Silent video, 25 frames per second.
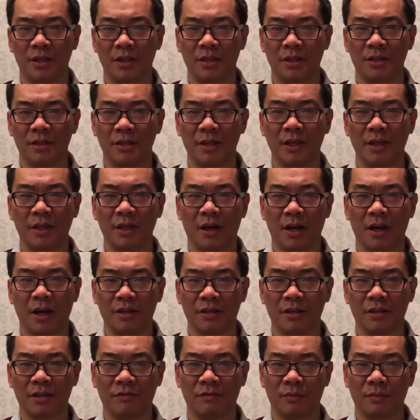Seek
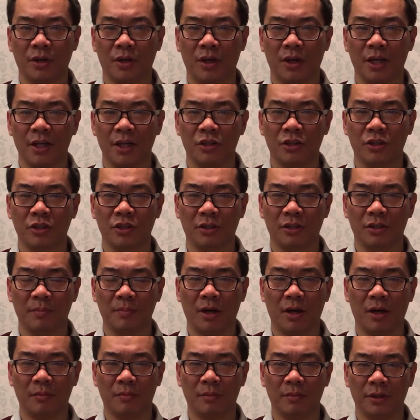guidance from your HR
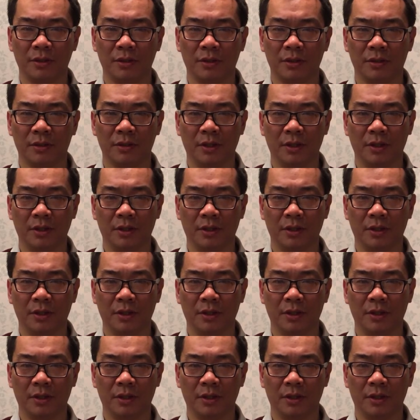department.